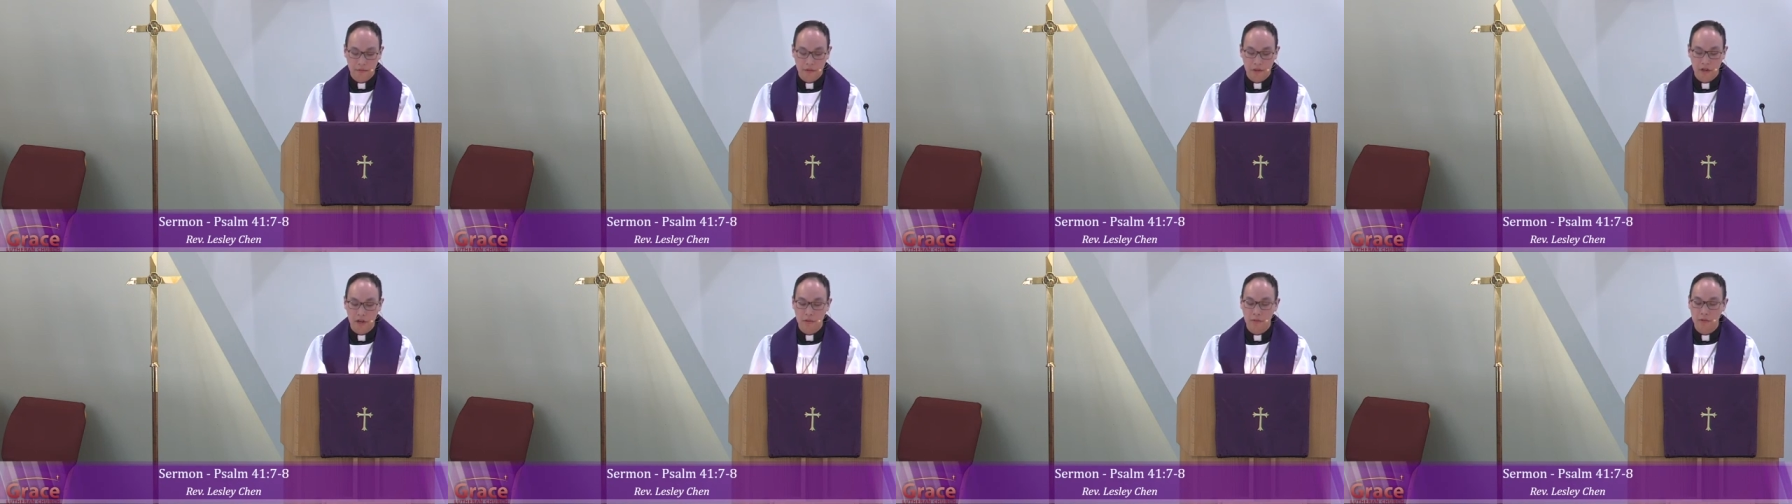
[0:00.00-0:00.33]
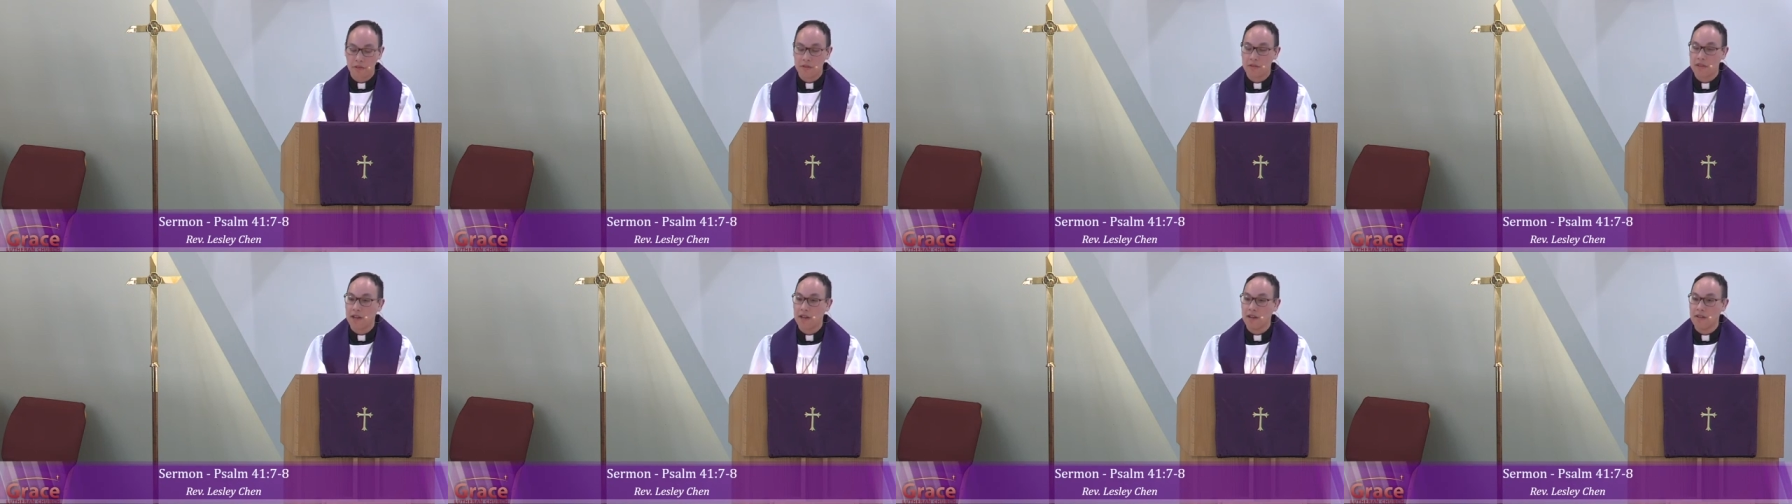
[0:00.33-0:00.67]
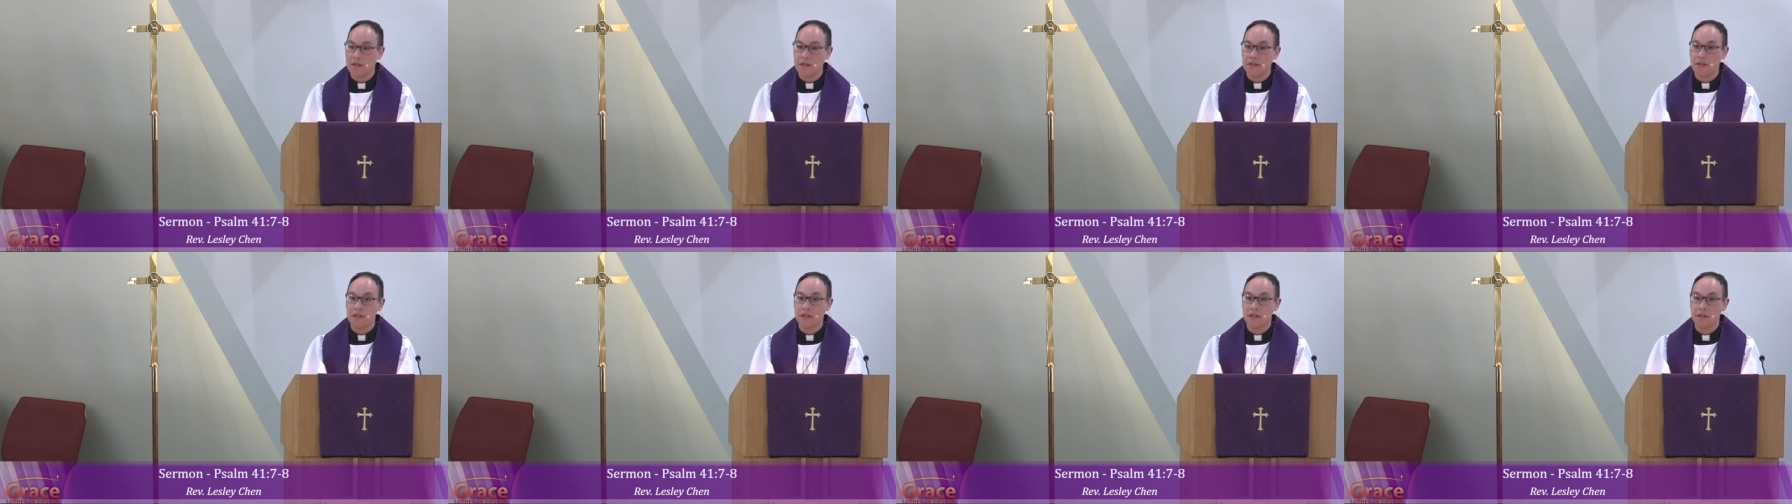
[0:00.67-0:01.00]
God was
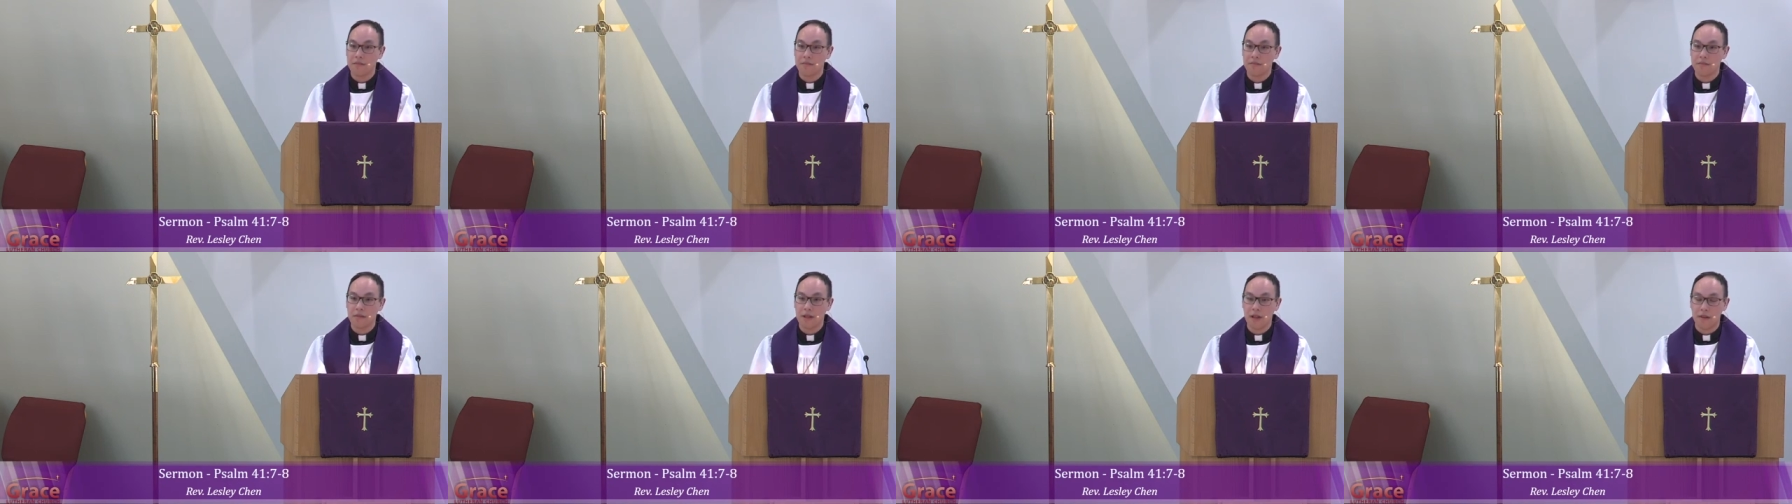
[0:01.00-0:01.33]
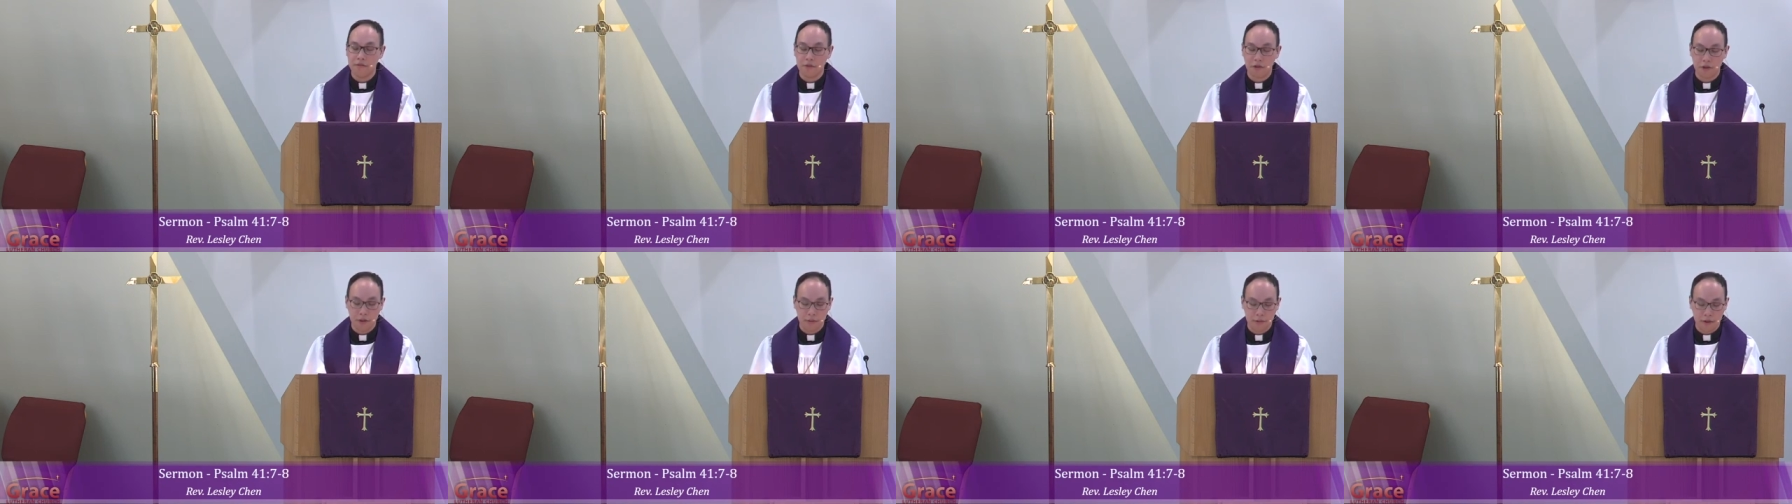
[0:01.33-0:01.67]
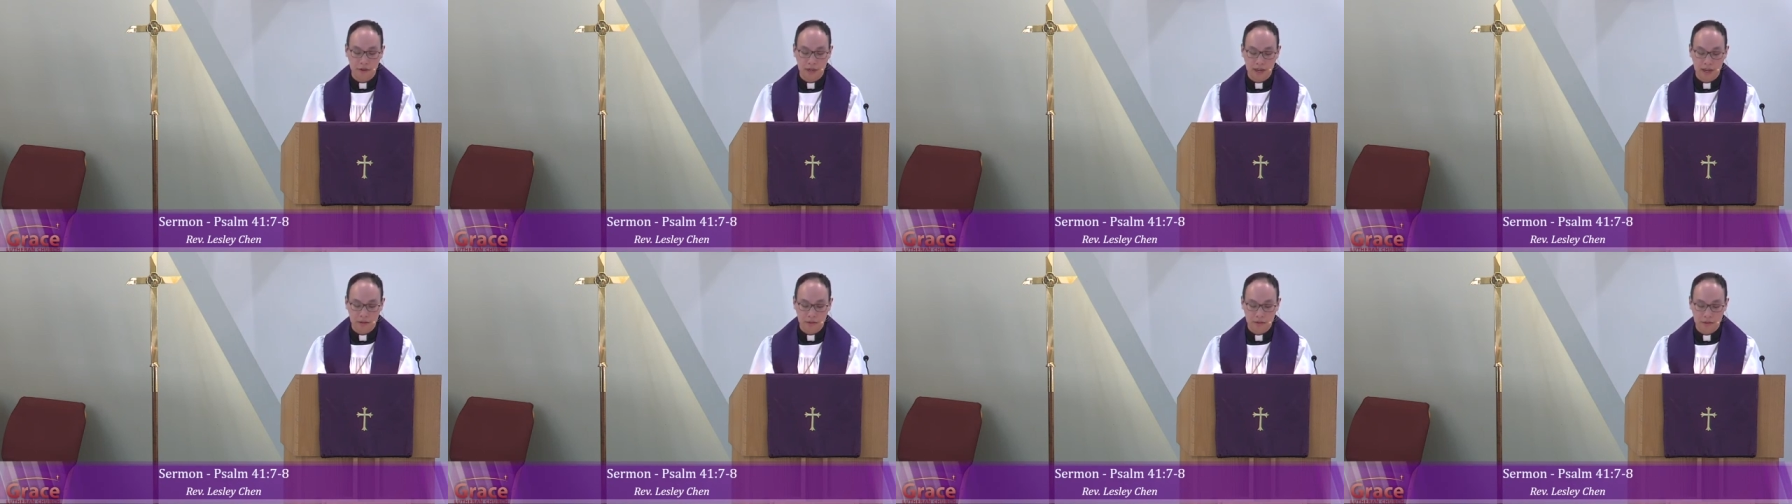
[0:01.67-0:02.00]
silent after he
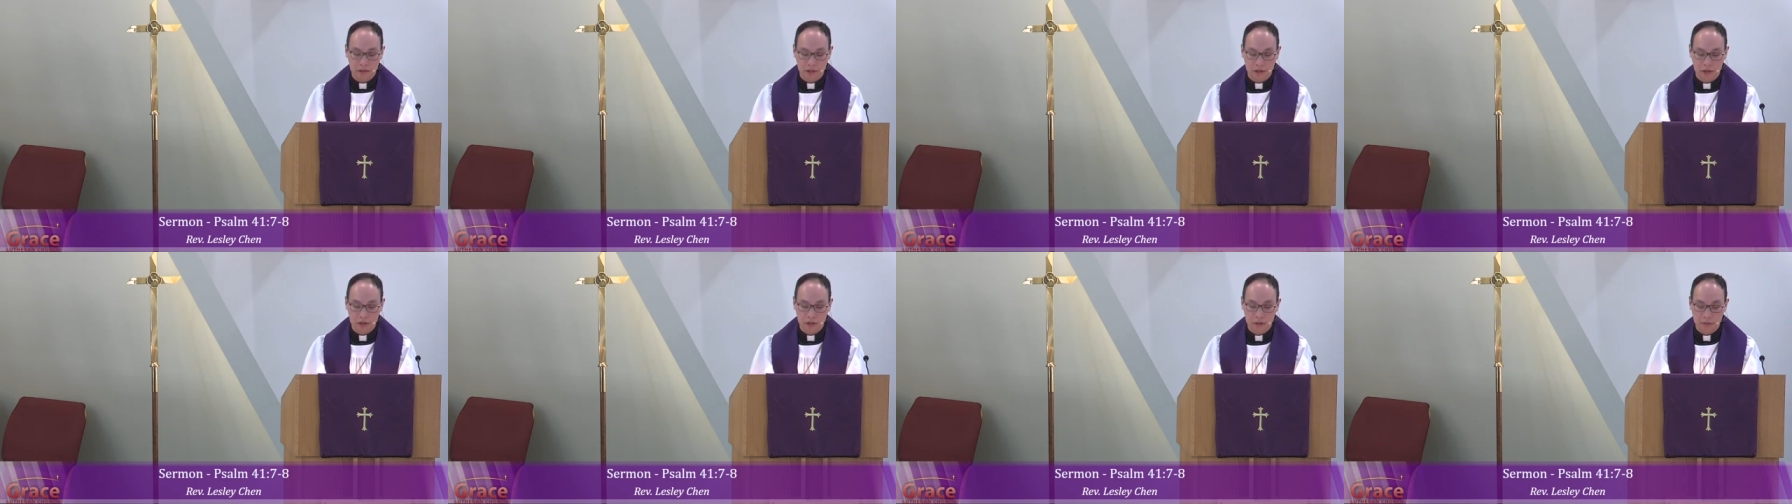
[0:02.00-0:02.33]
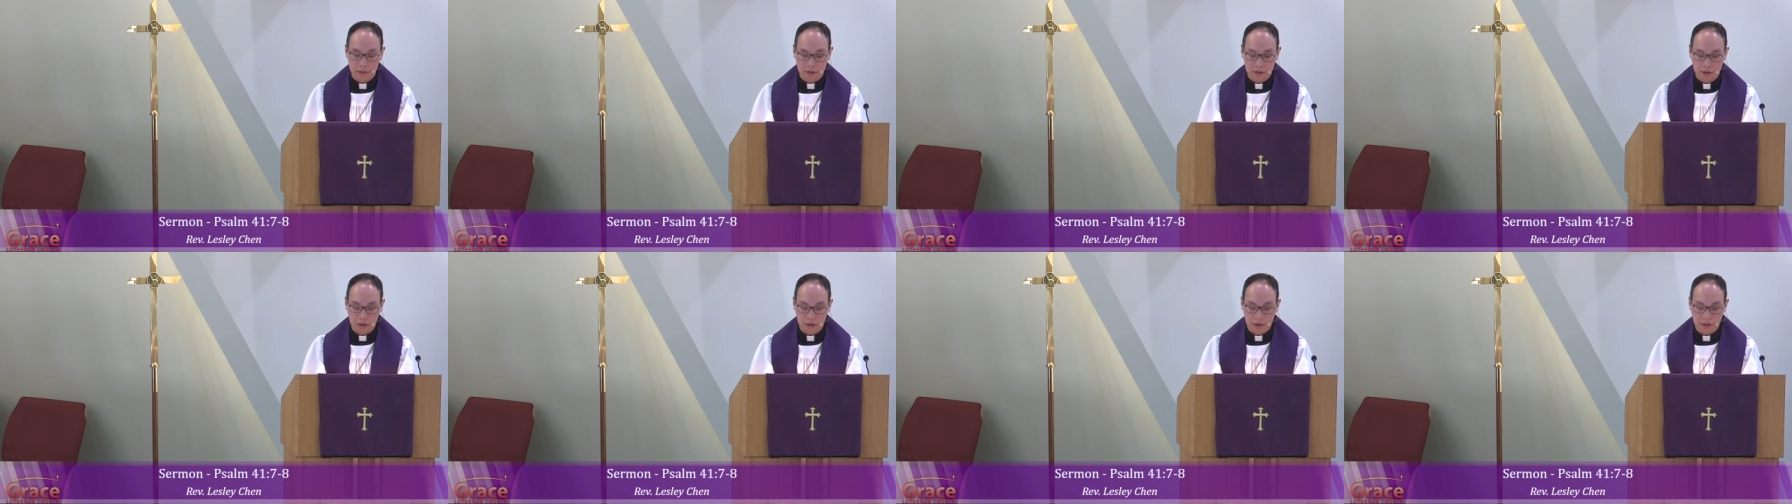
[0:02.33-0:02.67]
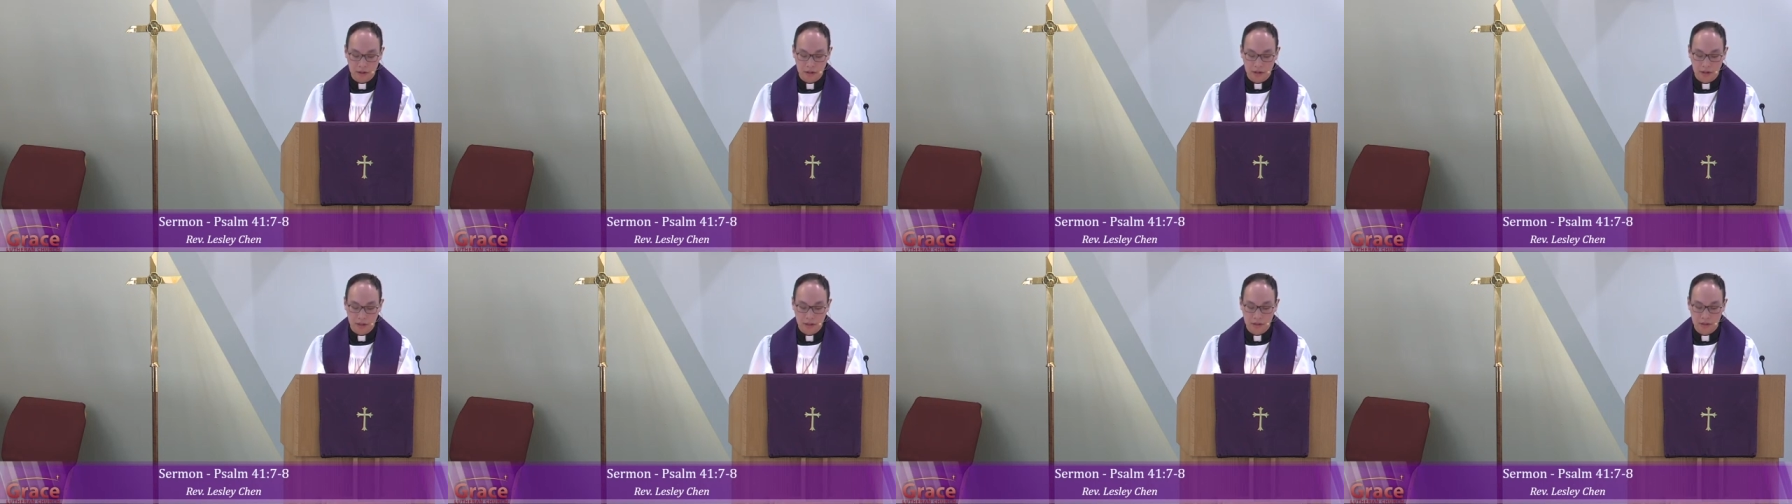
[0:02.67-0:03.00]
pronounced judgment
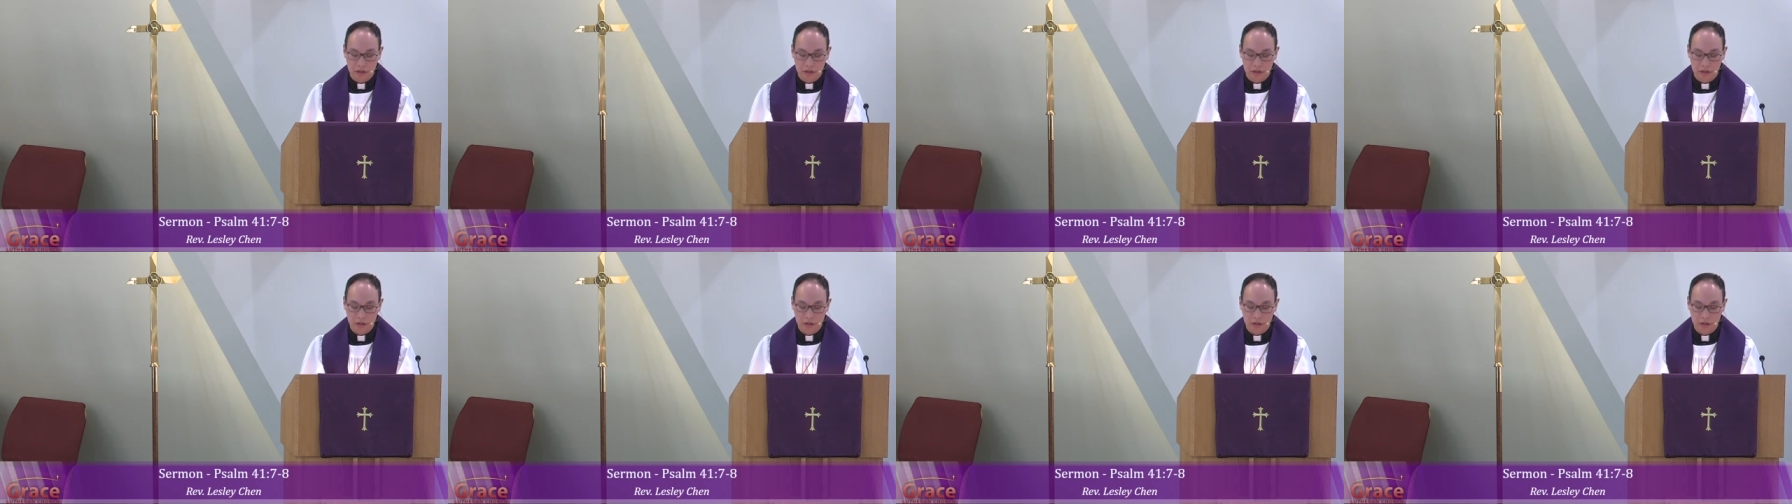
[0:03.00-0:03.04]
on